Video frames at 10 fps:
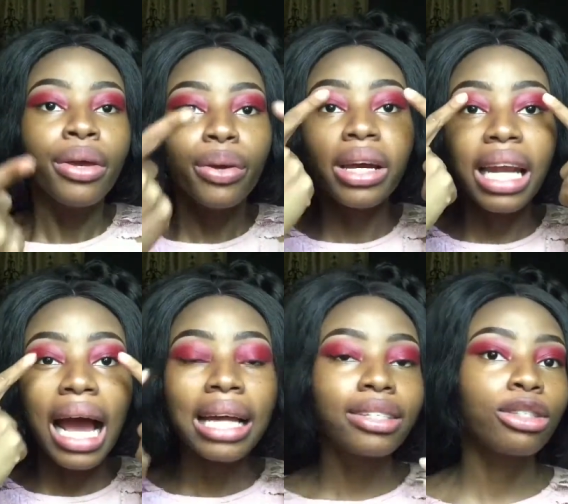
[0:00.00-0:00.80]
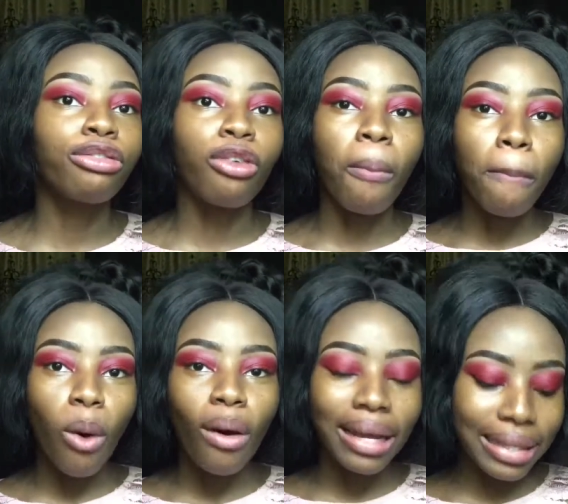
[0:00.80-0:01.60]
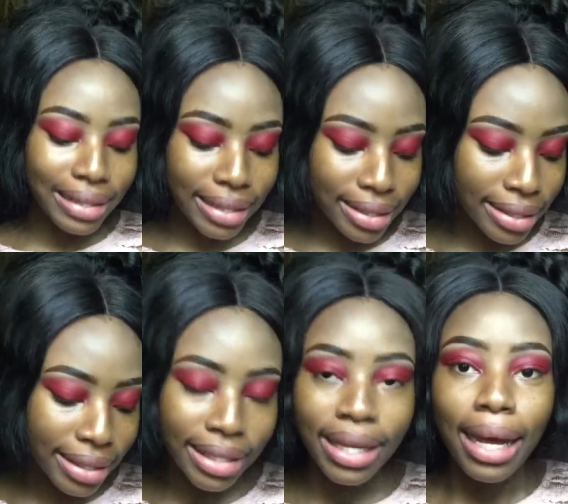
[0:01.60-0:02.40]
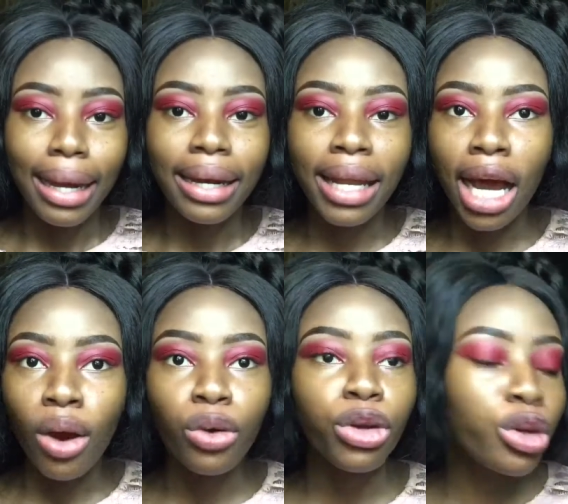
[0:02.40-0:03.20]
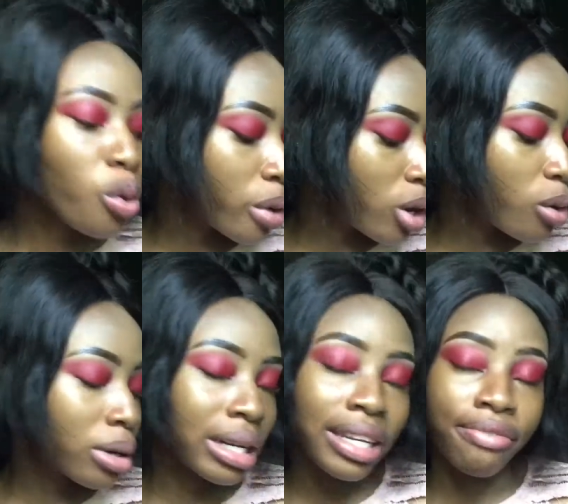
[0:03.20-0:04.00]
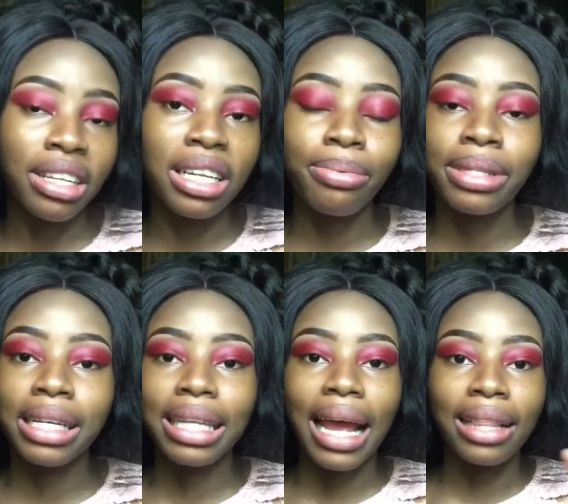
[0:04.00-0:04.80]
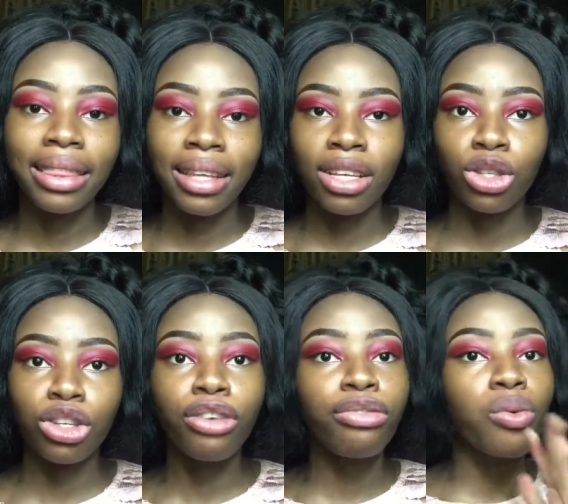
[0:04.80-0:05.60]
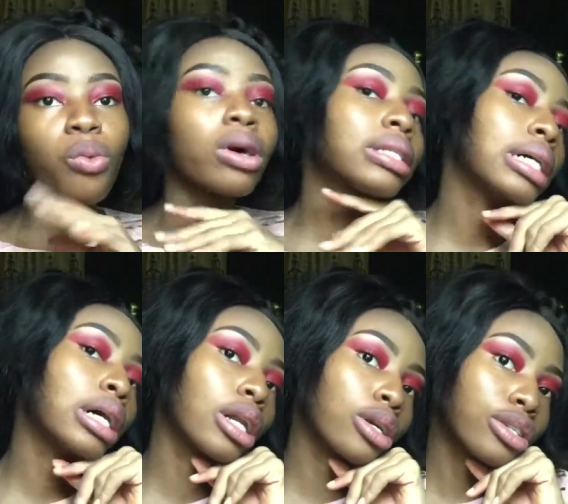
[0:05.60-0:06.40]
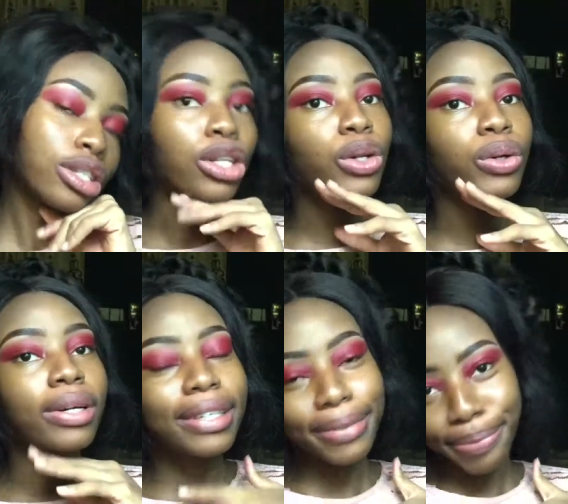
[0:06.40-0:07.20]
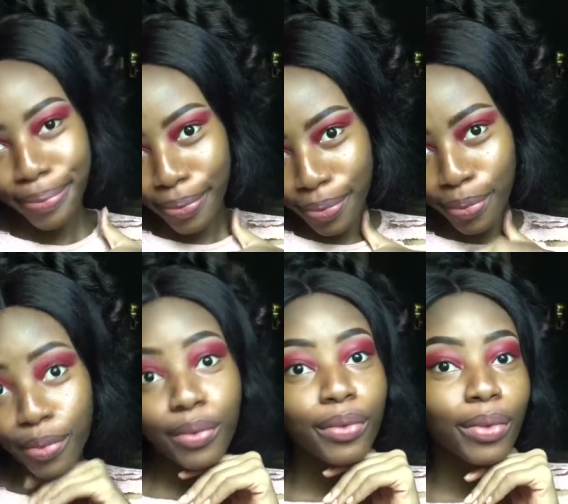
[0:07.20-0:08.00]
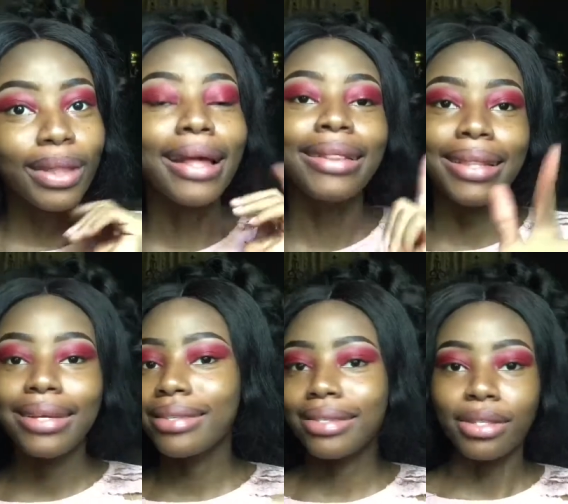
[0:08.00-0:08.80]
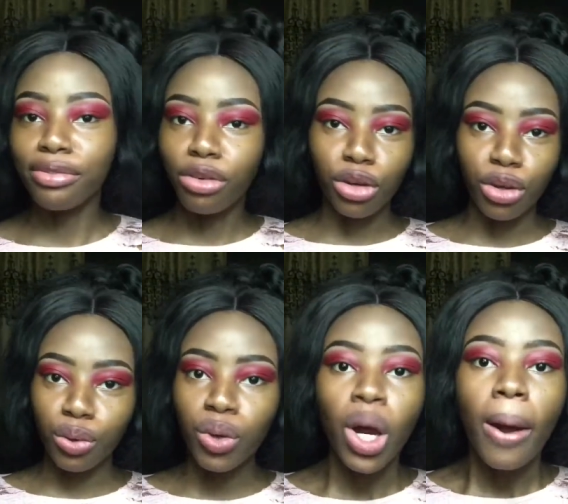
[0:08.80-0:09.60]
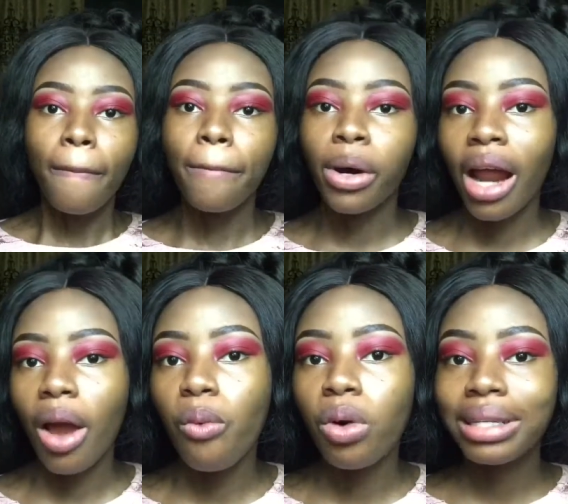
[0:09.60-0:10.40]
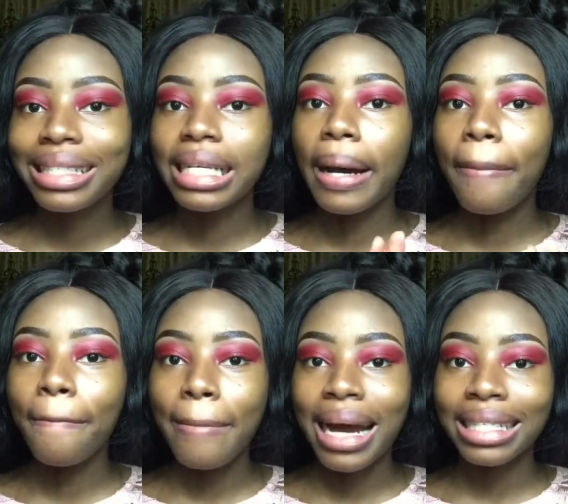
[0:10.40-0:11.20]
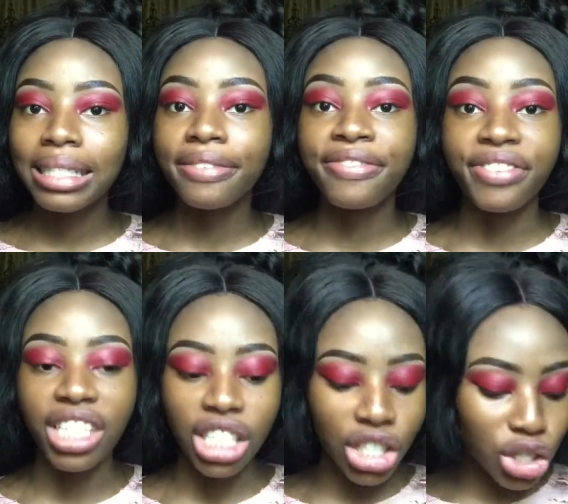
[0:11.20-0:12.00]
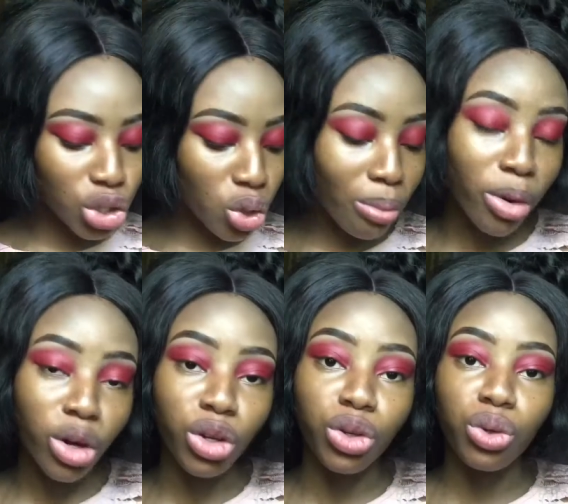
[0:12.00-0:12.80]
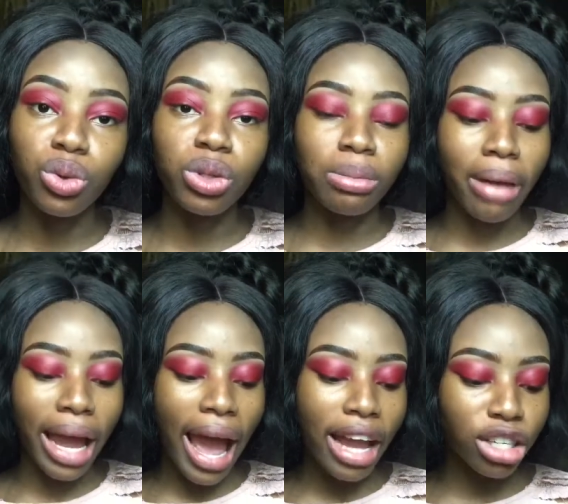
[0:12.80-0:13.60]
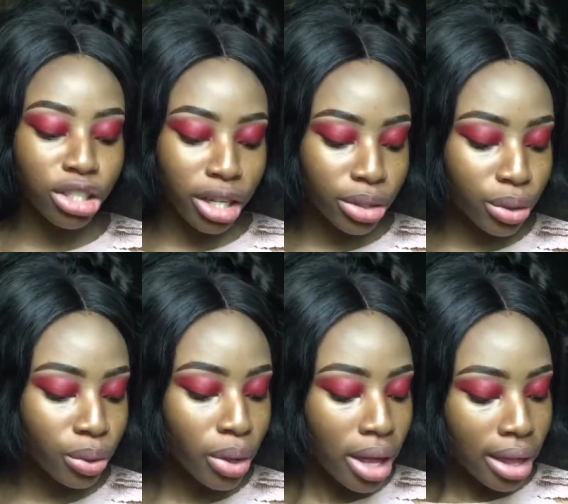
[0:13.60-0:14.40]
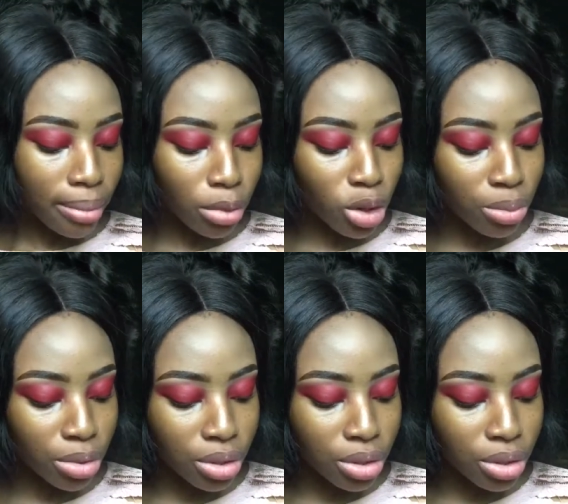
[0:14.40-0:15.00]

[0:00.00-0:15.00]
You can add it for more intensity. Now, you know, we're not going to leave the lipstick like this. If you want a glossy look, then this is for you, but I want a matte finish, so I'm going to use my eyeshadow. I'm going to be